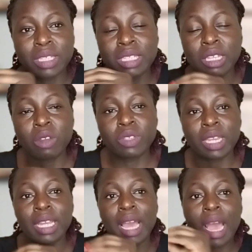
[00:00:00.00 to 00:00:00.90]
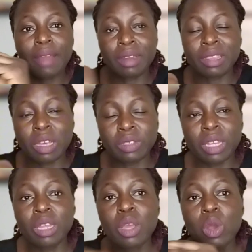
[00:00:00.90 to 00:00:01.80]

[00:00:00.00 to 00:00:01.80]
Instead of sending 100,000,